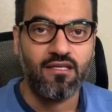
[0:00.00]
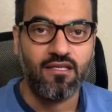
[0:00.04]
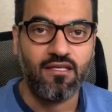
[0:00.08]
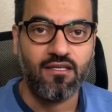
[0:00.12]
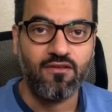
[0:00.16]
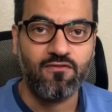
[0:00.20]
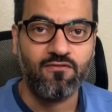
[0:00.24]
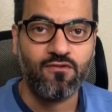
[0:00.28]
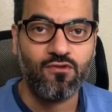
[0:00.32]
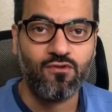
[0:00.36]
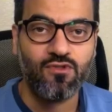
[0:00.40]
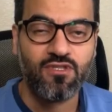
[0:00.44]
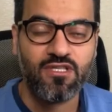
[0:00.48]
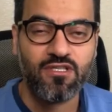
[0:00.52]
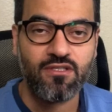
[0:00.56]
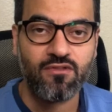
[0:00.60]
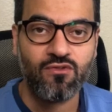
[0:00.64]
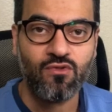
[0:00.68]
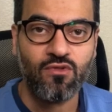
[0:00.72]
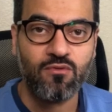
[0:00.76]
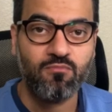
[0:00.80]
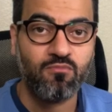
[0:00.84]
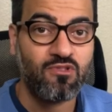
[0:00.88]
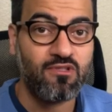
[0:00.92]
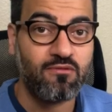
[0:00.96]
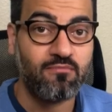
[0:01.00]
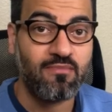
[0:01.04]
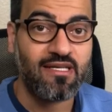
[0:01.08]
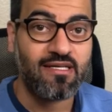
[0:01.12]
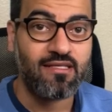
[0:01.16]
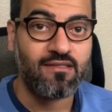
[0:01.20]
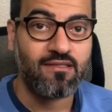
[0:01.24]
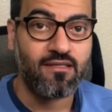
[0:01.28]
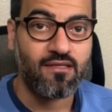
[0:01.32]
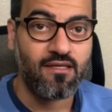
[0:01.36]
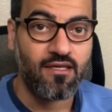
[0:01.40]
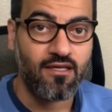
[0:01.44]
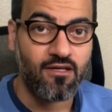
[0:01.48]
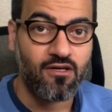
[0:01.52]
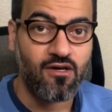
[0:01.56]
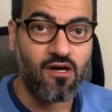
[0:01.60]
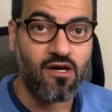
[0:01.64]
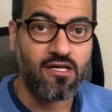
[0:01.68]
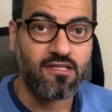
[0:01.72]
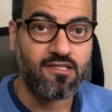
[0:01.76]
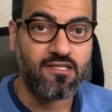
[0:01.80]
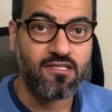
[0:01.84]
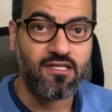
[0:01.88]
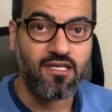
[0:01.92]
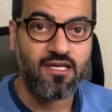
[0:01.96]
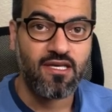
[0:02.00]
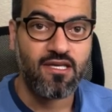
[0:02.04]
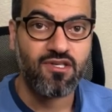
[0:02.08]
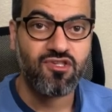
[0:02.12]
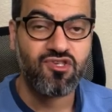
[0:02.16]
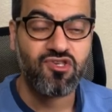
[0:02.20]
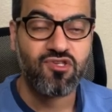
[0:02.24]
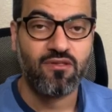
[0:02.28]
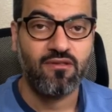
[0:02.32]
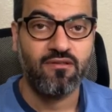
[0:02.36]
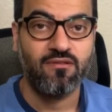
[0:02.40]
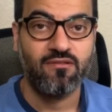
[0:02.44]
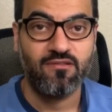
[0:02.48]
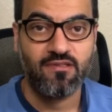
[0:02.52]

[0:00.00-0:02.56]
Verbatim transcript: If you need to implement a cutting-edge